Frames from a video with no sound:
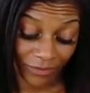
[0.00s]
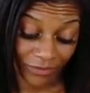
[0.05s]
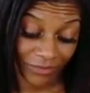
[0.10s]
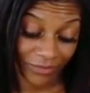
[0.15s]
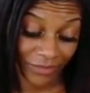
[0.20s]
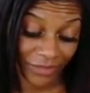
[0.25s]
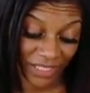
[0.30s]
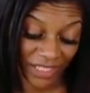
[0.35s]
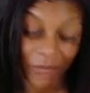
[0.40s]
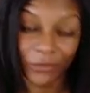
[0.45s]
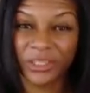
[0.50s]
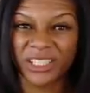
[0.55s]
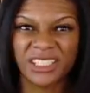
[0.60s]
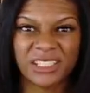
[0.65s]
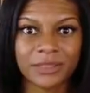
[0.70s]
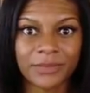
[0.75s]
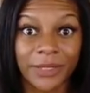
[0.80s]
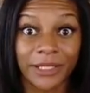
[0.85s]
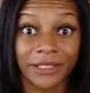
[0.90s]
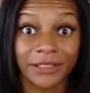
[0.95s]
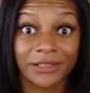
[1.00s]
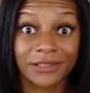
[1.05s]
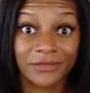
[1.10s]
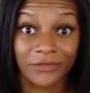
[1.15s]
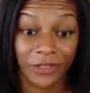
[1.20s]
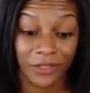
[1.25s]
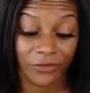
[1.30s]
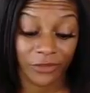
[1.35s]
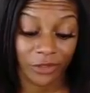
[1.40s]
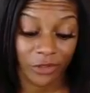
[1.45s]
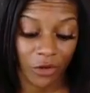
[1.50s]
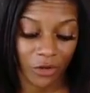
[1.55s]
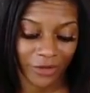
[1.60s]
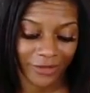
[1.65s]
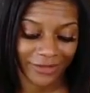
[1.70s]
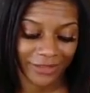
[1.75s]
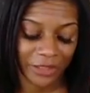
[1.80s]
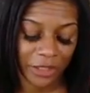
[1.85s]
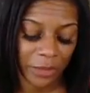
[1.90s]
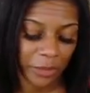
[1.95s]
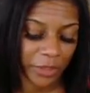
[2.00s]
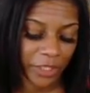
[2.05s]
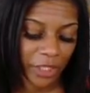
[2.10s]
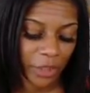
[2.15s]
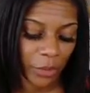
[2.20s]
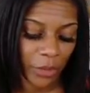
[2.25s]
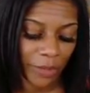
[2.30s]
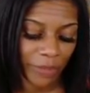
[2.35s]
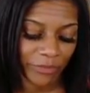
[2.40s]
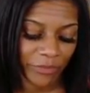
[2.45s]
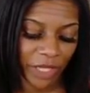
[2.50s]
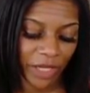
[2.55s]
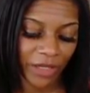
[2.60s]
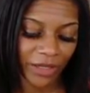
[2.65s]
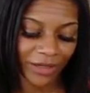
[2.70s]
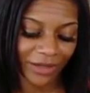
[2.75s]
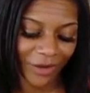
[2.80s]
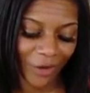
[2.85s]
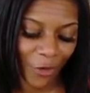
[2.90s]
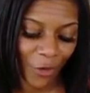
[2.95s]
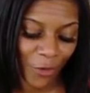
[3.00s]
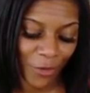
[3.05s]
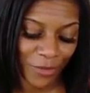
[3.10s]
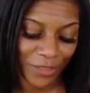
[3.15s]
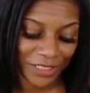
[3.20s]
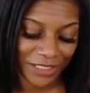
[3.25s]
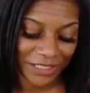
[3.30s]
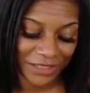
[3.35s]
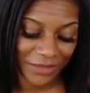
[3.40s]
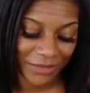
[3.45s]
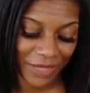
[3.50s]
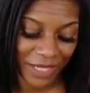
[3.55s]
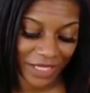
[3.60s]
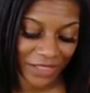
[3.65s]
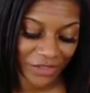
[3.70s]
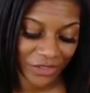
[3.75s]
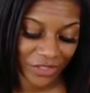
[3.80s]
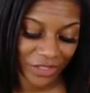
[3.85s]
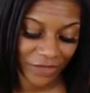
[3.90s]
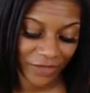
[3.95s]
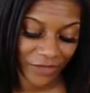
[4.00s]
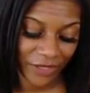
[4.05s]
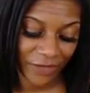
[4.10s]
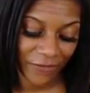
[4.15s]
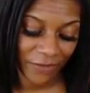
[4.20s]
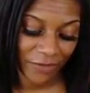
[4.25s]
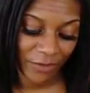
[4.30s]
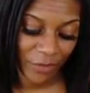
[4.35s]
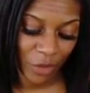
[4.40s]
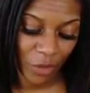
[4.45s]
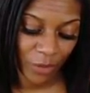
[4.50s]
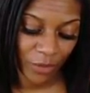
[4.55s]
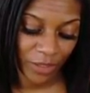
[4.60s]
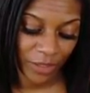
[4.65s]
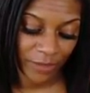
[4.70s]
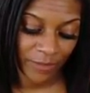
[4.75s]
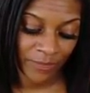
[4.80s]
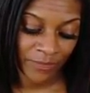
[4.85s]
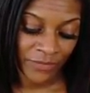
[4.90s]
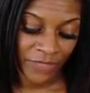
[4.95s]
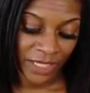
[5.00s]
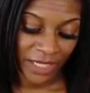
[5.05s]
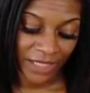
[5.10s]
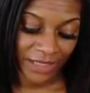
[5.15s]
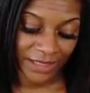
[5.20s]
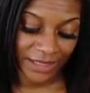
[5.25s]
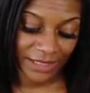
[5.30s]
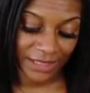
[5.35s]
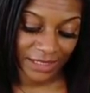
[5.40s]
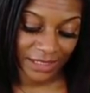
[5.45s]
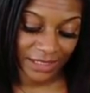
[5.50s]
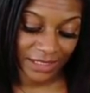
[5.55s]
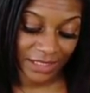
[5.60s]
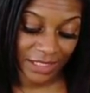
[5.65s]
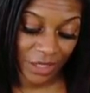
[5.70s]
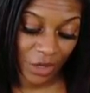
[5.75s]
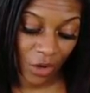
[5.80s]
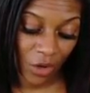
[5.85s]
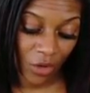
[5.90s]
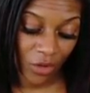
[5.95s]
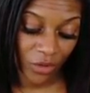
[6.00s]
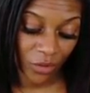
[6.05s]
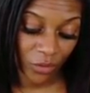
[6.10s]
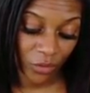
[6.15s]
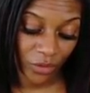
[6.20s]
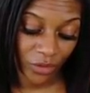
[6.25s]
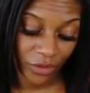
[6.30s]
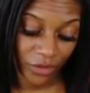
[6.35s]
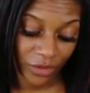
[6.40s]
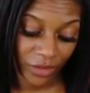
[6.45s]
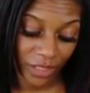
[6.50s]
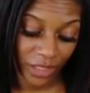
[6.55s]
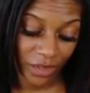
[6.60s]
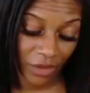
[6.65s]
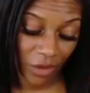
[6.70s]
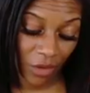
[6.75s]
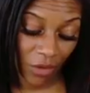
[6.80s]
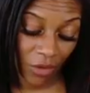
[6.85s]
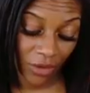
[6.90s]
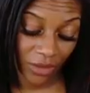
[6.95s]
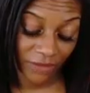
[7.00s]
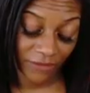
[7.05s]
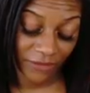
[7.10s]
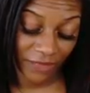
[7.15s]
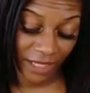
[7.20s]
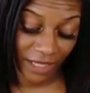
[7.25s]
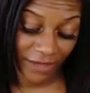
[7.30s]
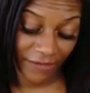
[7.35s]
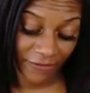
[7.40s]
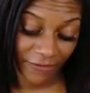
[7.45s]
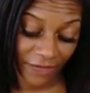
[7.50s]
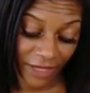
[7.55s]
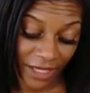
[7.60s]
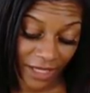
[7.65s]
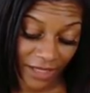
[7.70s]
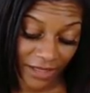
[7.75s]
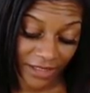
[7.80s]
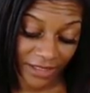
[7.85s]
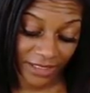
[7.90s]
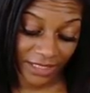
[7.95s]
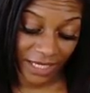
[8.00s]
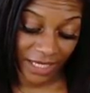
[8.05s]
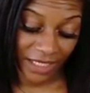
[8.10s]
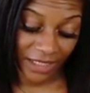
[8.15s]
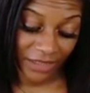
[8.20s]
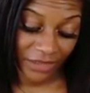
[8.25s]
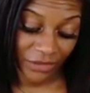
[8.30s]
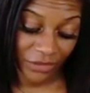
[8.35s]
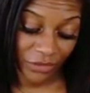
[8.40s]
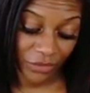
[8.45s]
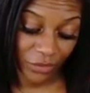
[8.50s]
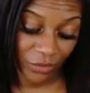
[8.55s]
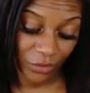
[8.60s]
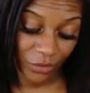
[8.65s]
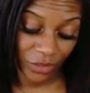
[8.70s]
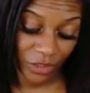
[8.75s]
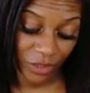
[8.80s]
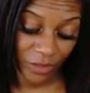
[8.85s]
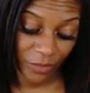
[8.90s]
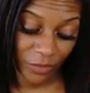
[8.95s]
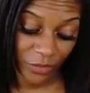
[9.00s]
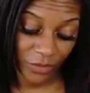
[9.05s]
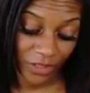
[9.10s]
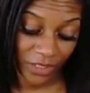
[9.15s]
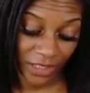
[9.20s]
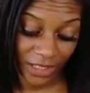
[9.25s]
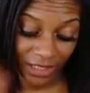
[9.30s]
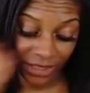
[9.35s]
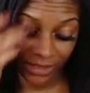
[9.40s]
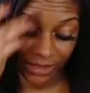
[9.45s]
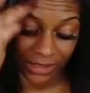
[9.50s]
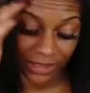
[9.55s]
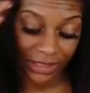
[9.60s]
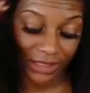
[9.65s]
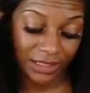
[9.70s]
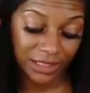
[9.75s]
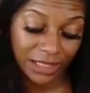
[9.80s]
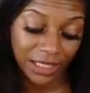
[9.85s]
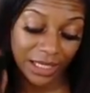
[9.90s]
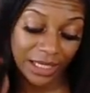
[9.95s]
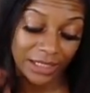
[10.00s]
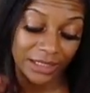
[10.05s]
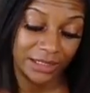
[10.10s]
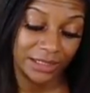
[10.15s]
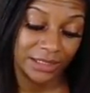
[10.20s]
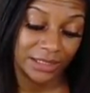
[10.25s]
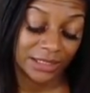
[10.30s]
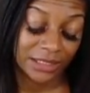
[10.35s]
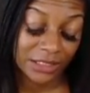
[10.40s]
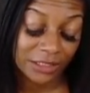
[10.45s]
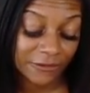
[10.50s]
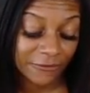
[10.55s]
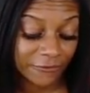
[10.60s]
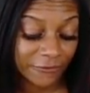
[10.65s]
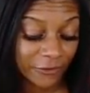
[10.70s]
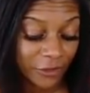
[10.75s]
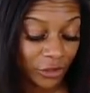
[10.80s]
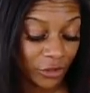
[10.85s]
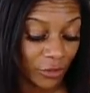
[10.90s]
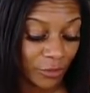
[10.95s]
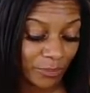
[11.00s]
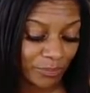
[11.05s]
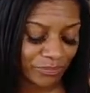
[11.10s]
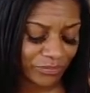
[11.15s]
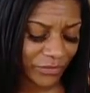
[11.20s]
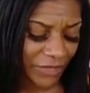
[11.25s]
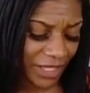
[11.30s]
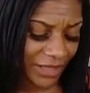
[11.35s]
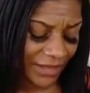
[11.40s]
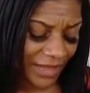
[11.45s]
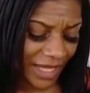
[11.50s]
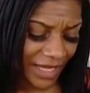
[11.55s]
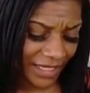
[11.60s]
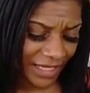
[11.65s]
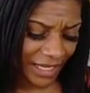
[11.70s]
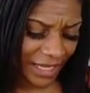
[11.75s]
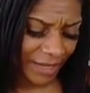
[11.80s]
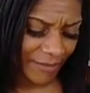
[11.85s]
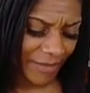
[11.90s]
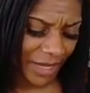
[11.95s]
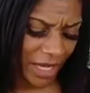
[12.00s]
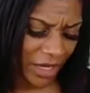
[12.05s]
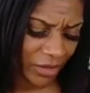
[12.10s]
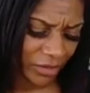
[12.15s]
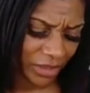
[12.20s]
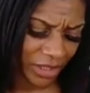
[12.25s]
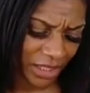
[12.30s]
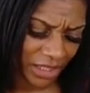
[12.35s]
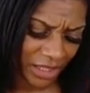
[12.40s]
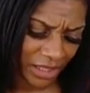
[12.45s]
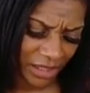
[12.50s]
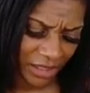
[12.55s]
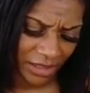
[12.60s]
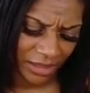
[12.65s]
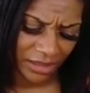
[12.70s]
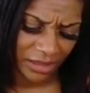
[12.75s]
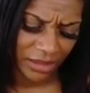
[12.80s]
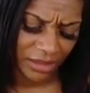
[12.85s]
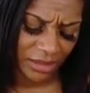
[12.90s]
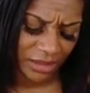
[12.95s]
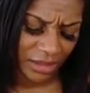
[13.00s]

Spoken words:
But that really is my least favorite card in the deck. But anyway, open to the magic of every moment and sense the awe and wonder in all of life. This attitude will keep you connected to the ecstasy of flow. That came out in